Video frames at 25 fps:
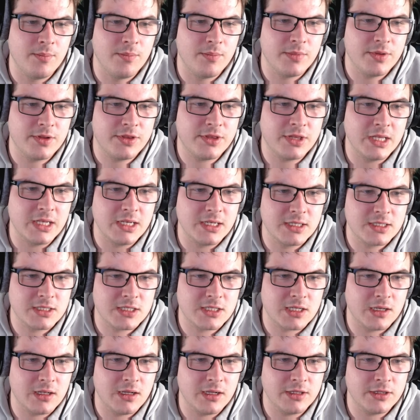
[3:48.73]
things
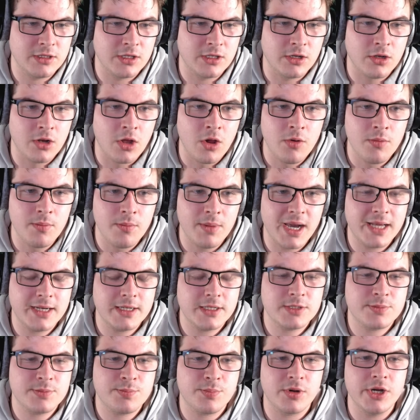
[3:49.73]
like the Nomad
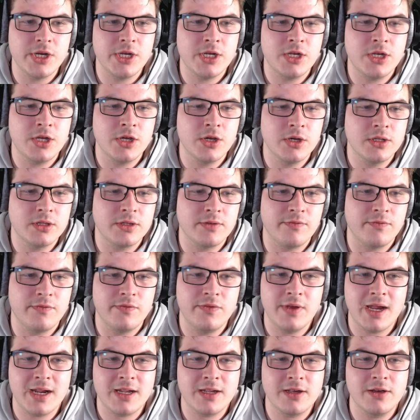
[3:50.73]
is pretty good, the
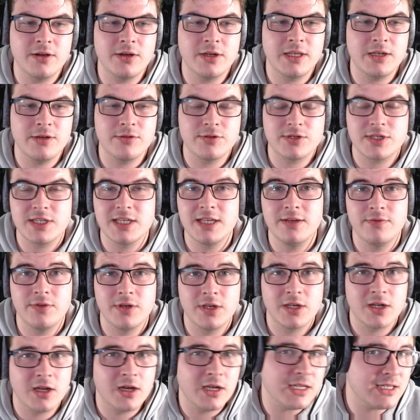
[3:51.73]
Vanguard ELC
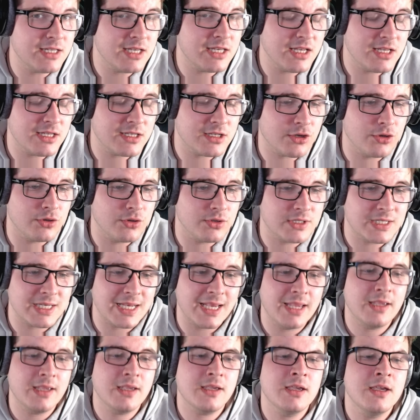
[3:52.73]
even 90 is a good
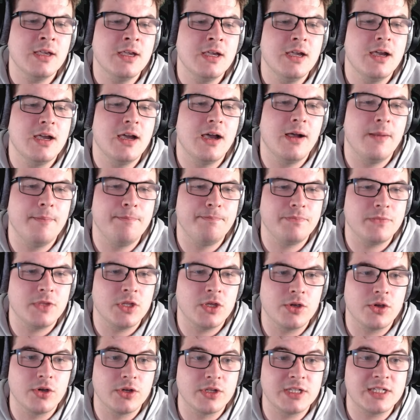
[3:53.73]
tank.
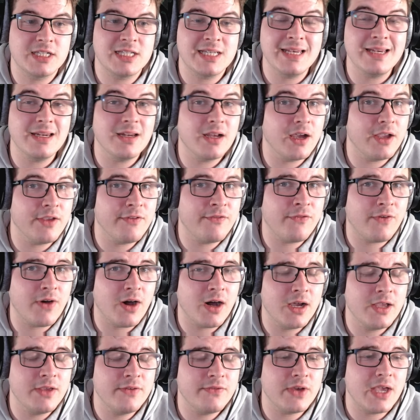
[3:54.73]
You've got the
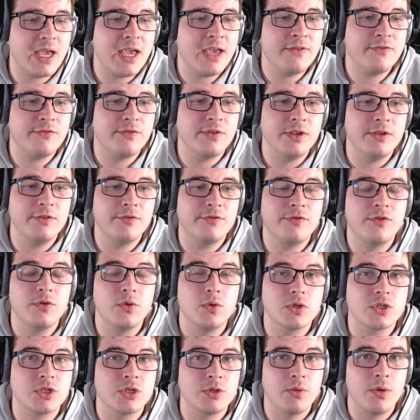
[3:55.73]
T95 FE
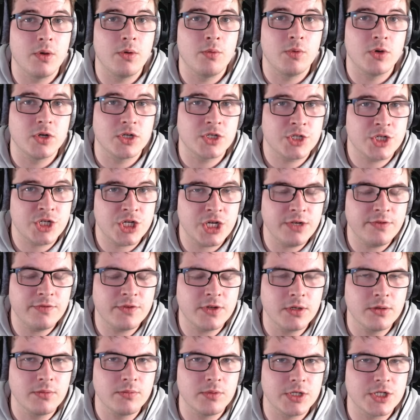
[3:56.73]
4201
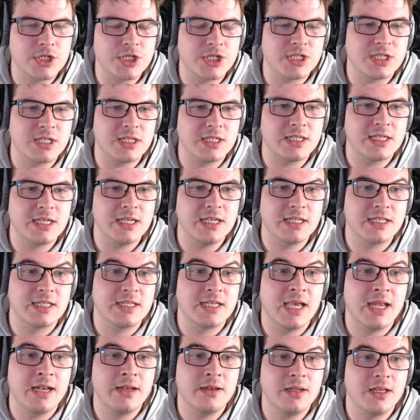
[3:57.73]
Chieftain, which is the tier
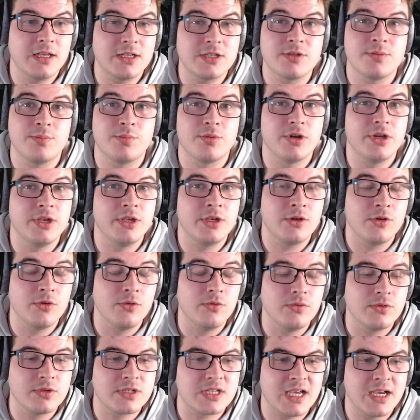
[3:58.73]
10, that's a pretty
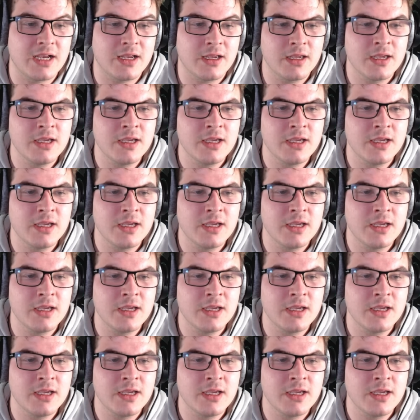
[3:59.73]
cool tank.